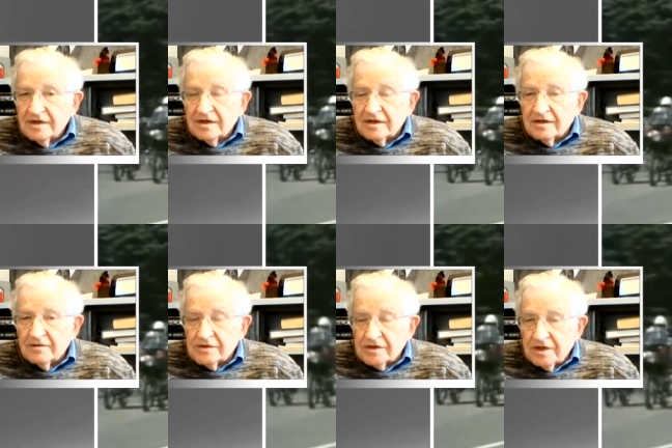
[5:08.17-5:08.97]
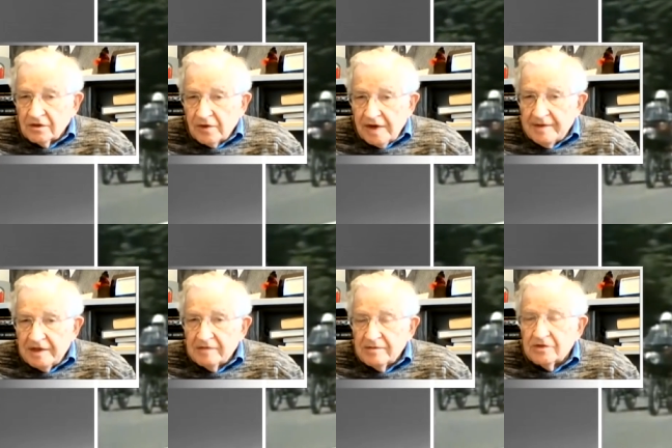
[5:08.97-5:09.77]
Uh, there was an
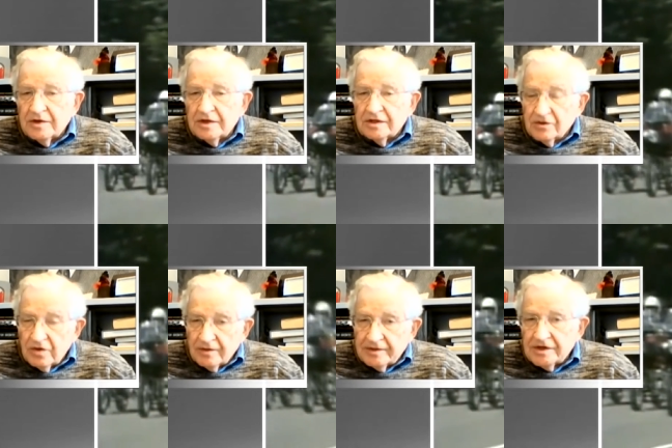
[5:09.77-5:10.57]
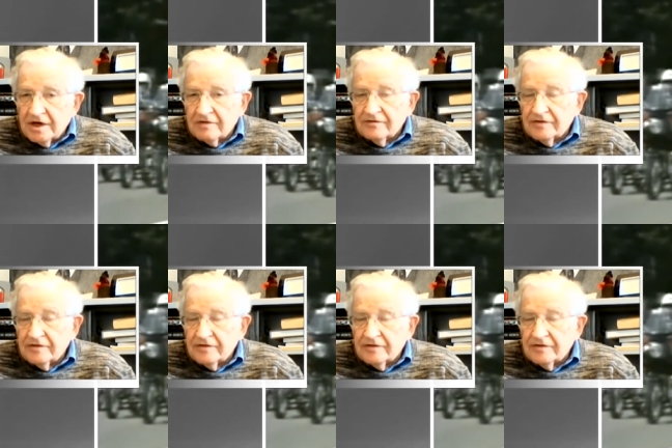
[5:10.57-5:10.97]
agreement between Gorbachev